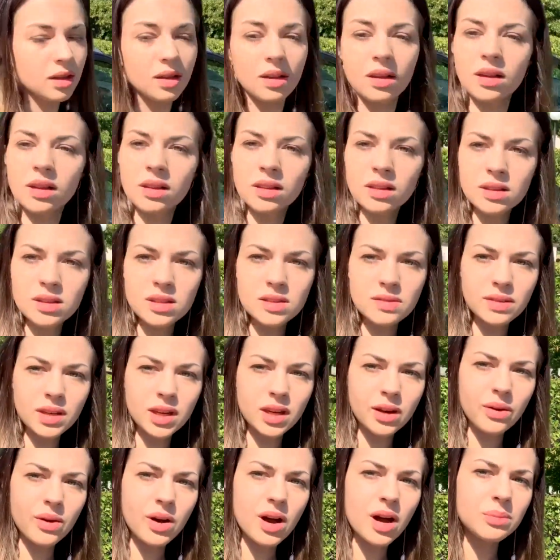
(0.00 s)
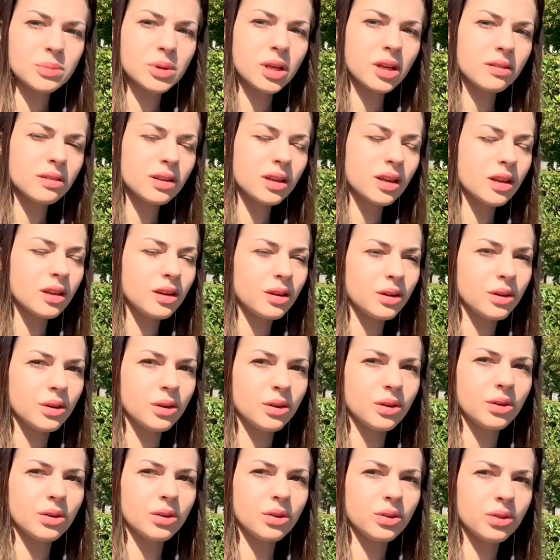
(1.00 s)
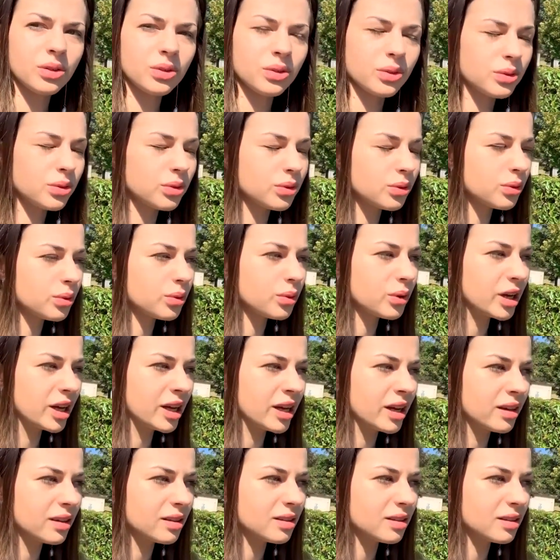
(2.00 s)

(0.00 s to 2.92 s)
In this video I'm giving you 3